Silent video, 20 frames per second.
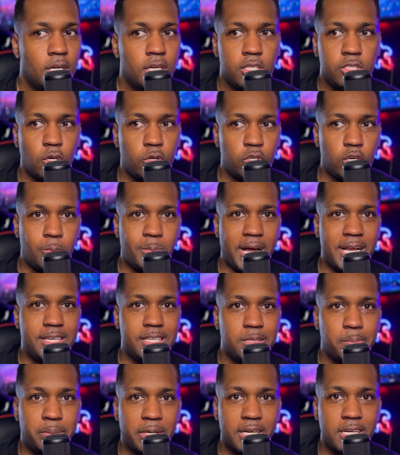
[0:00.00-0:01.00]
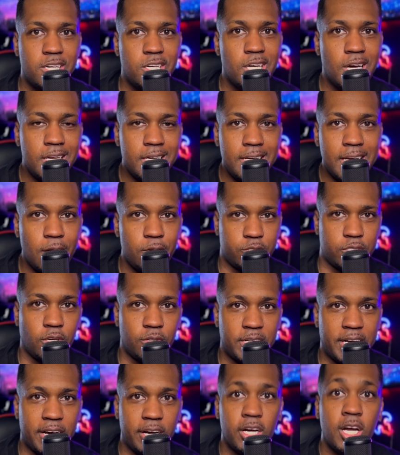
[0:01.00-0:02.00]
don't nobody need to put nothing else on
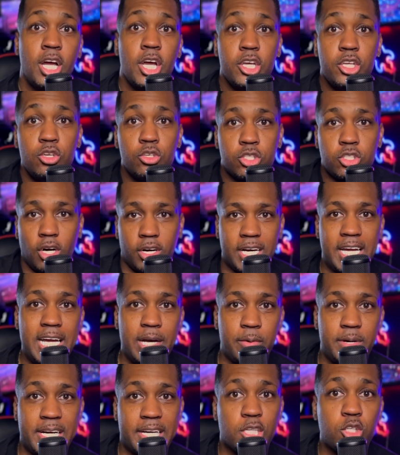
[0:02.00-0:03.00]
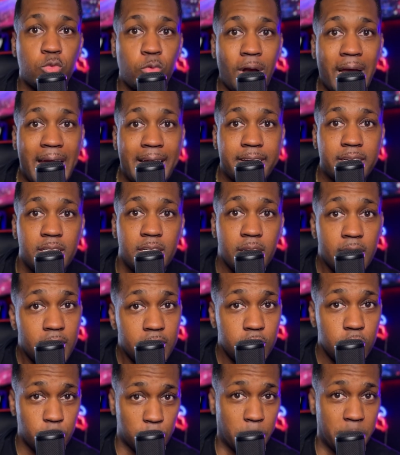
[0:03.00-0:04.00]
there. You start hearing it crack.
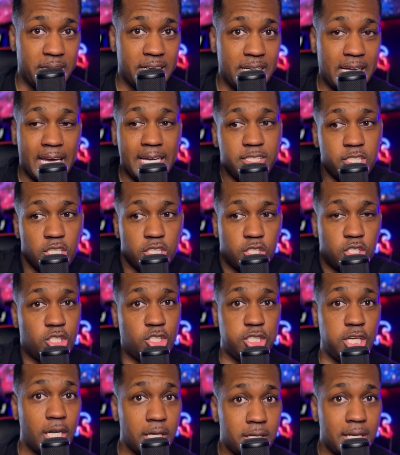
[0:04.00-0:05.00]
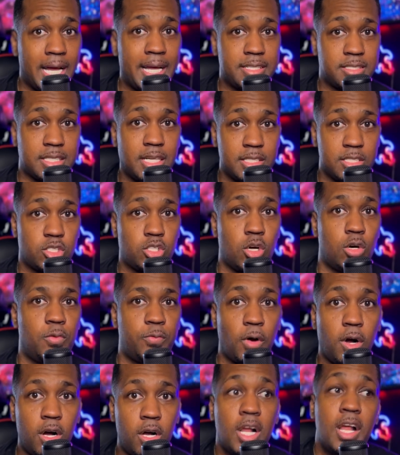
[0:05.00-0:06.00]
You know what I mean? It just looked like something's gonna
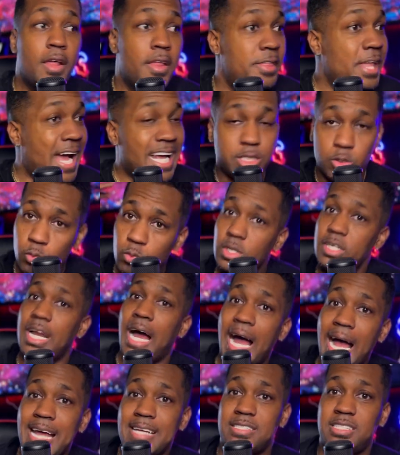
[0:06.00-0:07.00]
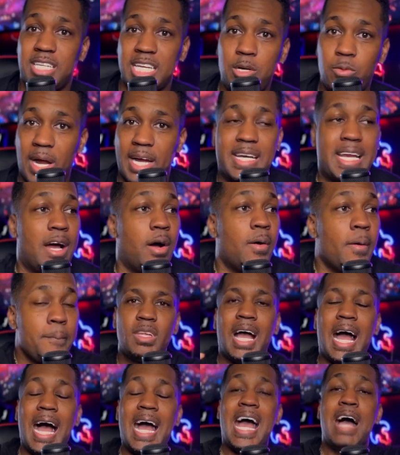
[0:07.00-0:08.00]
fall. That's what I see right now.
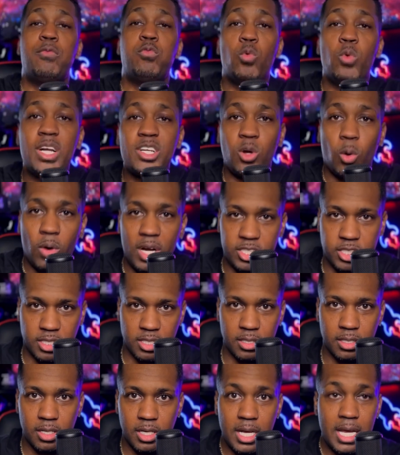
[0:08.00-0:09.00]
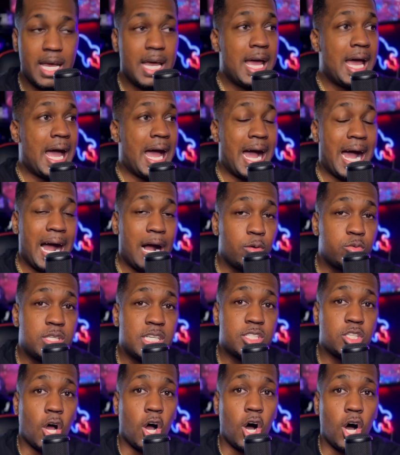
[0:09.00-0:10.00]
I have one question. How
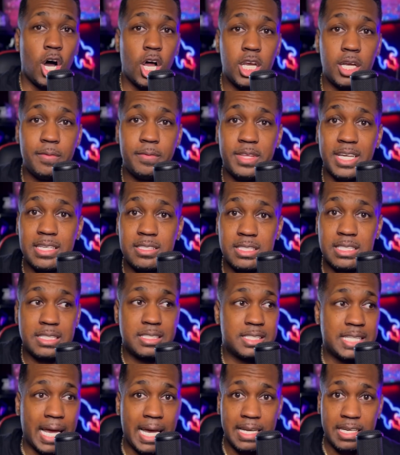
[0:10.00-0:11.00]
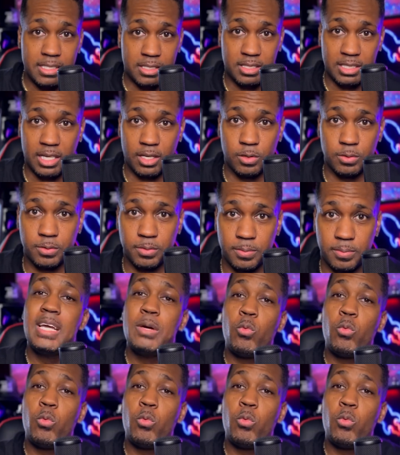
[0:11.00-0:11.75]
does all of this sustain itself?